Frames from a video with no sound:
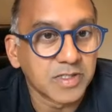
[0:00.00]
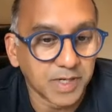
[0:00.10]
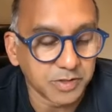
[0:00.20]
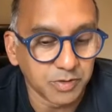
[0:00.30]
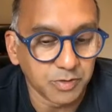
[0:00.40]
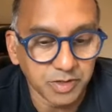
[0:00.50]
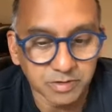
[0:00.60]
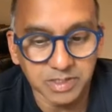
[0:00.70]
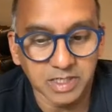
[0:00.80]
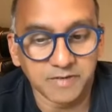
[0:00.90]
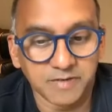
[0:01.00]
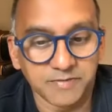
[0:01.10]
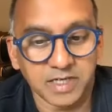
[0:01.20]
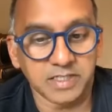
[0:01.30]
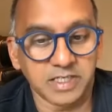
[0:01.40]
to make sure that what you
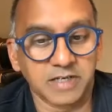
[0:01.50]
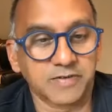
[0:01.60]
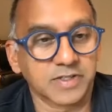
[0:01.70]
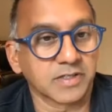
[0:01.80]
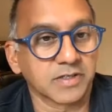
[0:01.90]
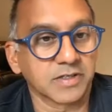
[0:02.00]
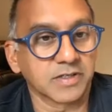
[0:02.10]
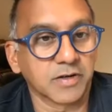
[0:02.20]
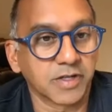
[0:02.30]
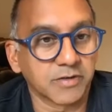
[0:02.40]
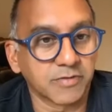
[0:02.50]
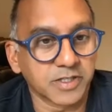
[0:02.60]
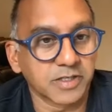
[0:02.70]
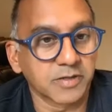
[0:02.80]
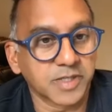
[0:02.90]
deliver actually delivers on
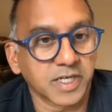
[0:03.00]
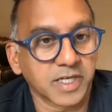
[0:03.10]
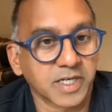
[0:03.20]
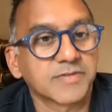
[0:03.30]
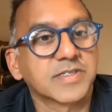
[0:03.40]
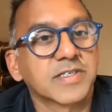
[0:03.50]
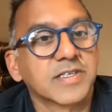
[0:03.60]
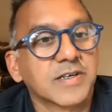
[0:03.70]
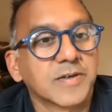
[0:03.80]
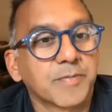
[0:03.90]
the original objectives,